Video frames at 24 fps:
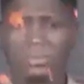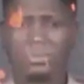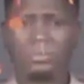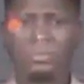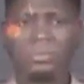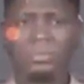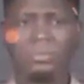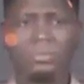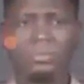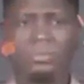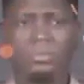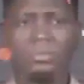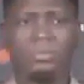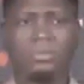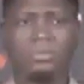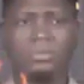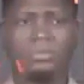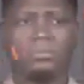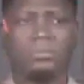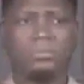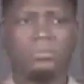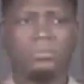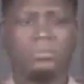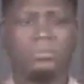
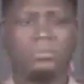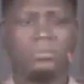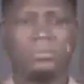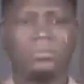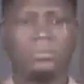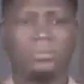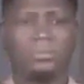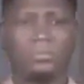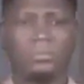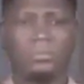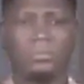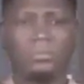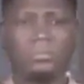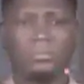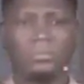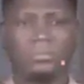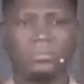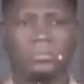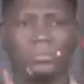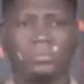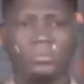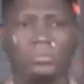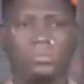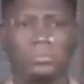
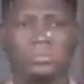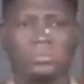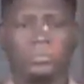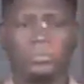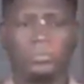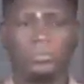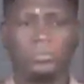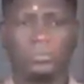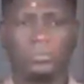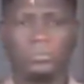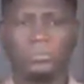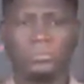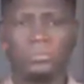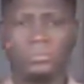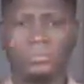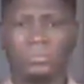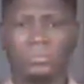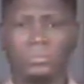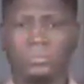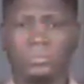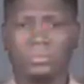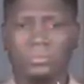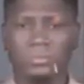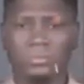
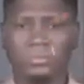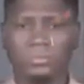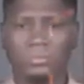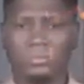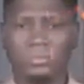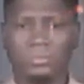(not speaking)